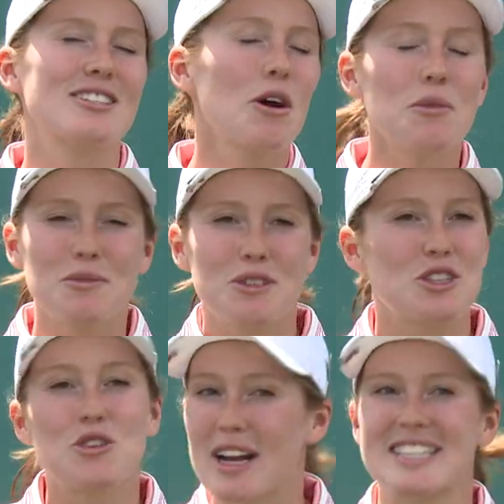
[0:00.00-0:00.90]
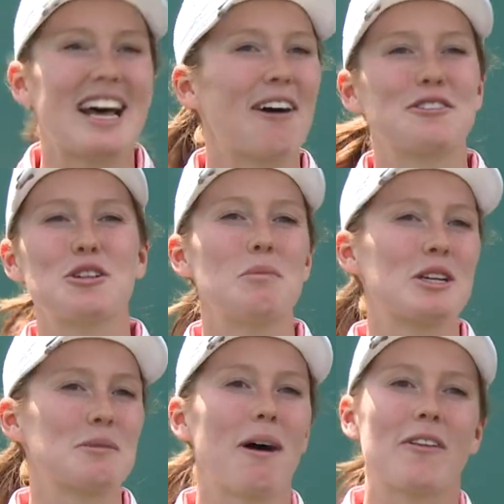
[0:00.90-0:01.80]
don't stress out too
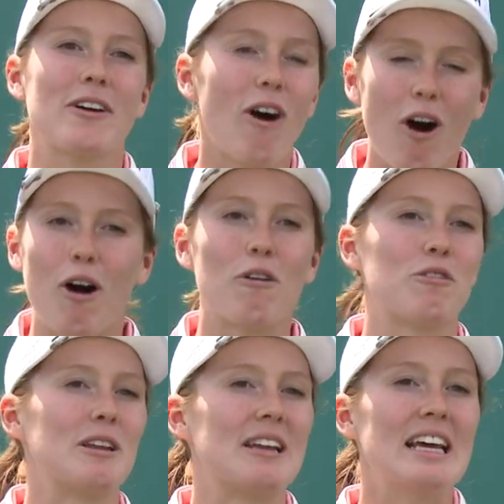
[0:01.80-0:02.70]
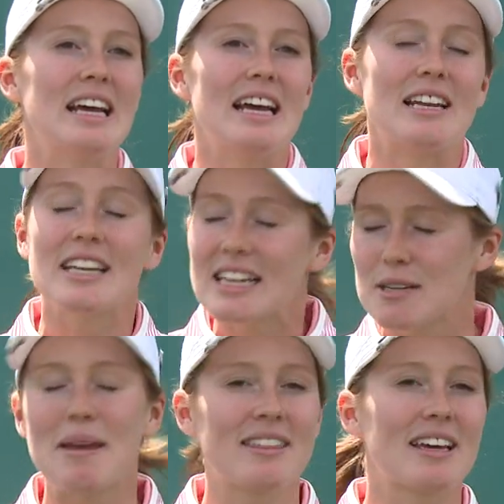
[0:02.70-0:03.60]
much about the golf and needing to
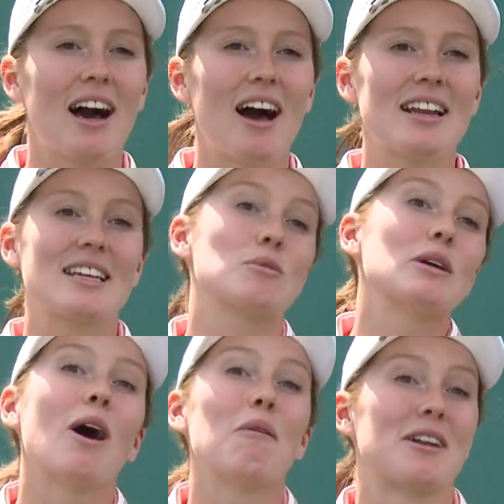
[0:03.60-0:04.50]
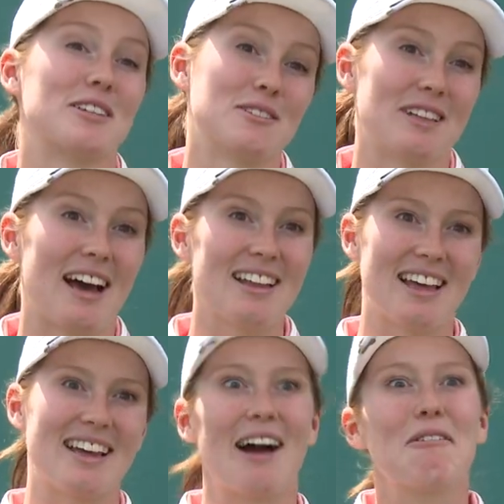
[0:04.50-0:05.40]
make the cut, because we all want to do that.
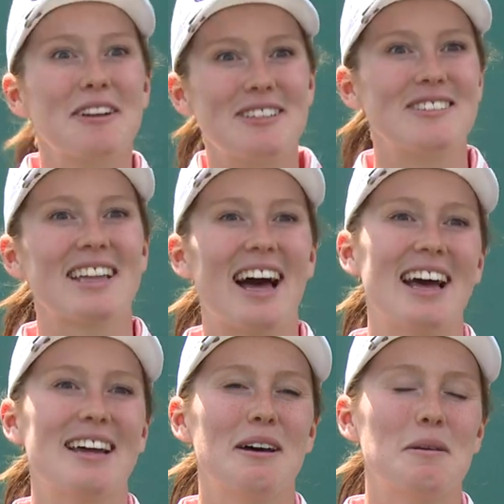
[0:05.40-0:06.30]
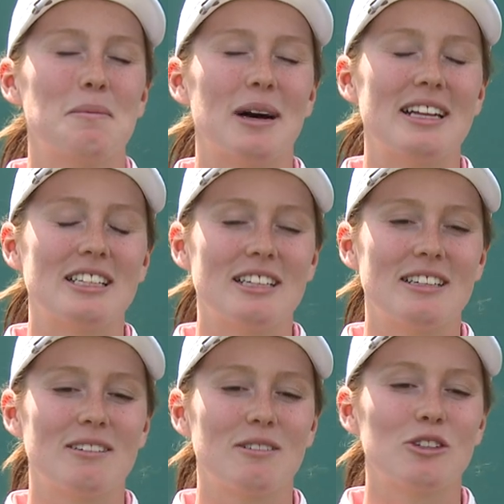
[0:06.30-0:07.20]
Like, I want to do that, but
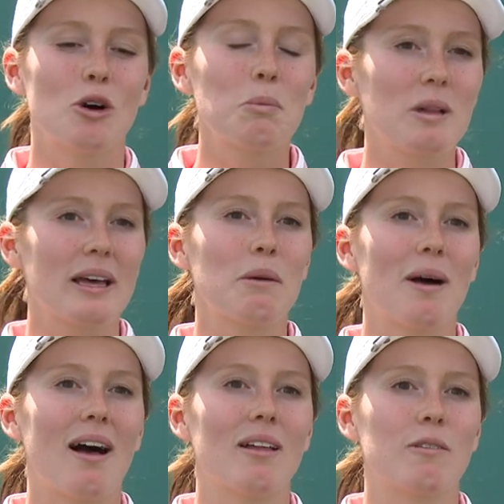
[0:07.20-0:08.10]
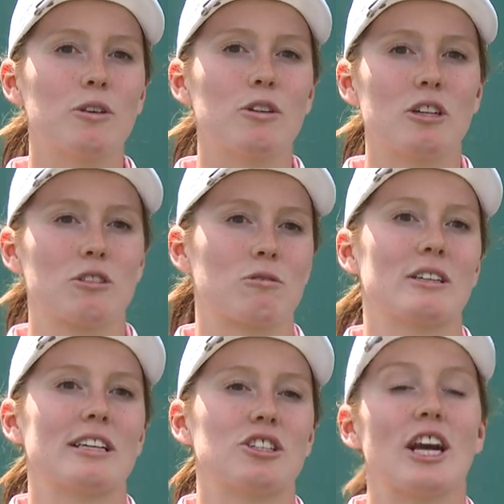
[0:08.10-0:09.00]
you'll play well if you just
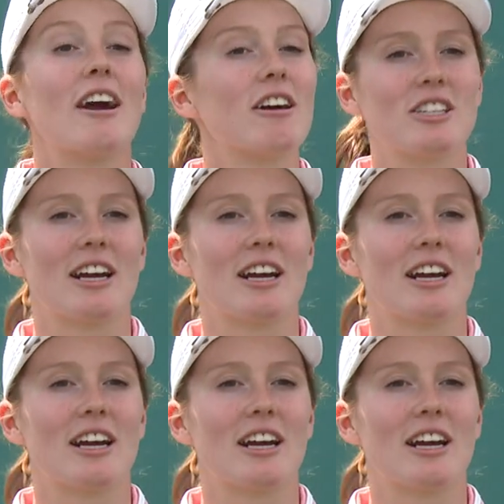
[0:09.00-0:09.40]
really cherish